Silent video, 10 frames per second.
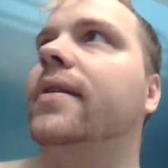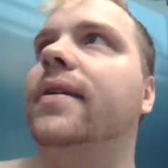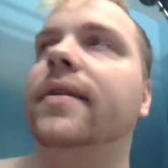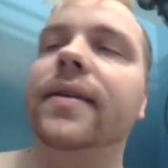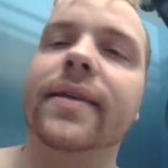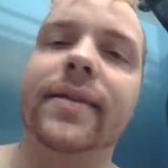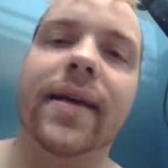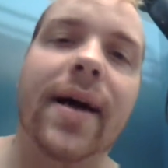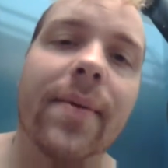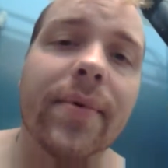Then like
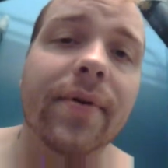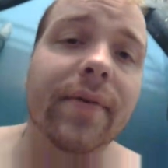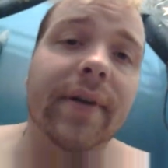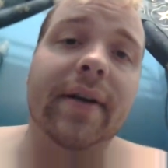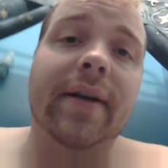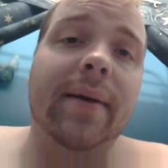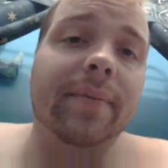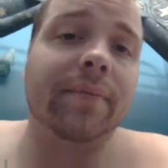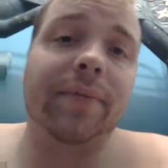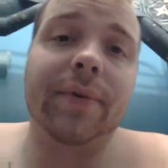I'm over there and
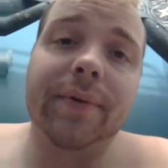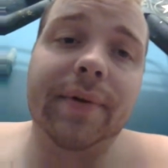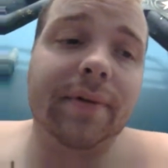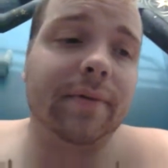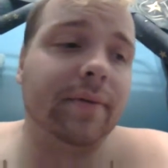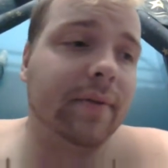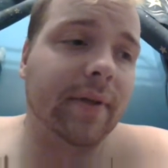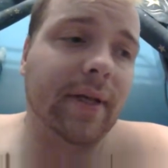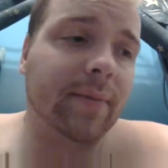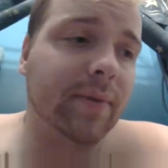I'm doing
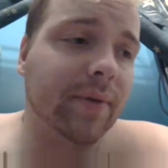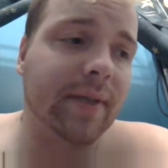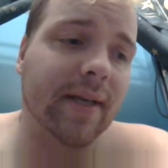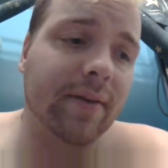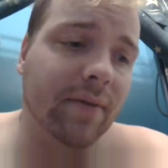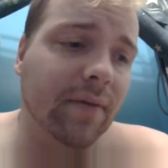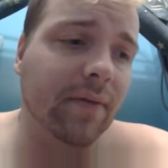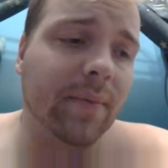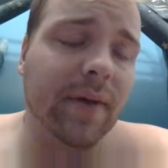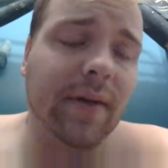like I'm doing the tattoo
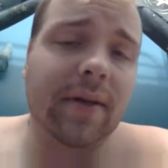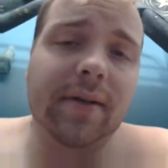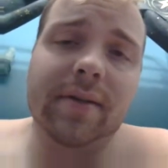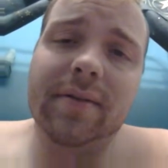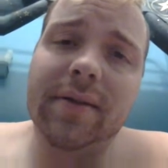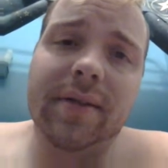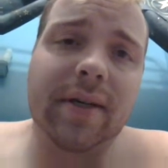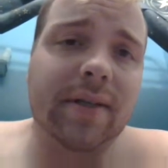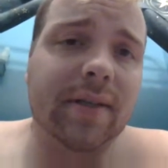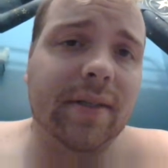over him. As soon as he
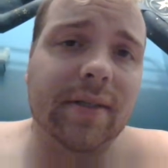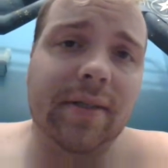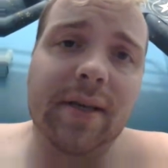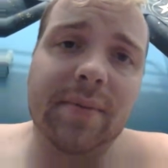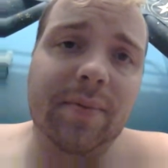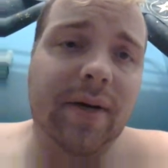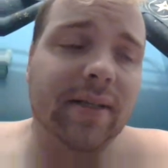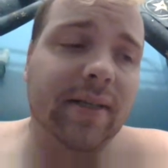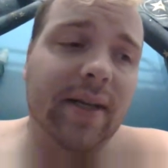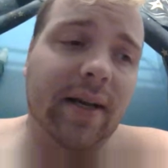touched the same
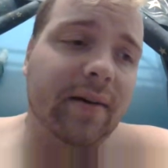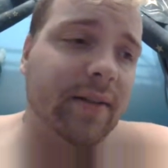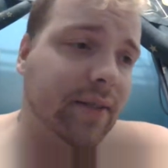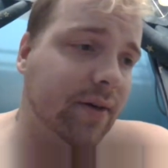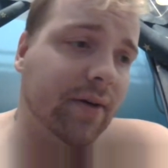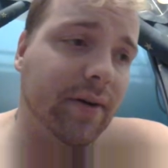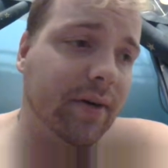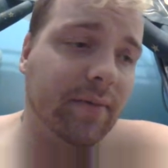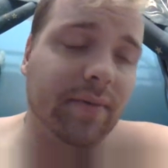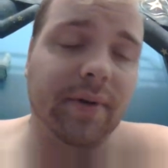spots, the guy already scarred
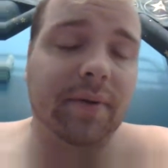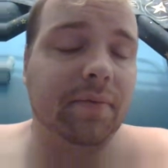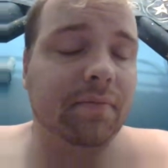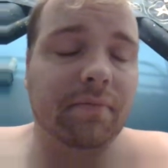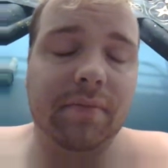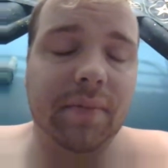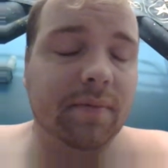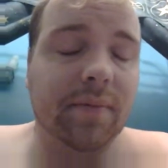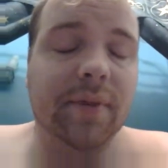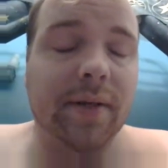up really
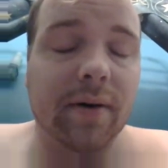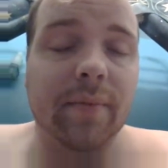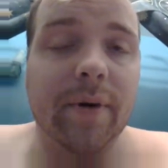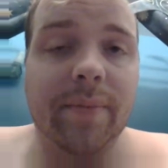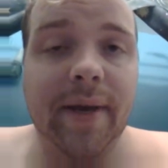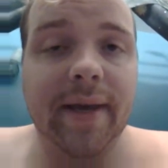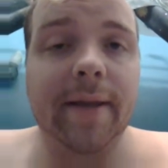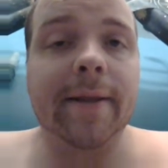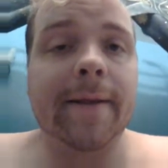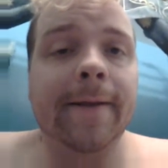scarred him up bad.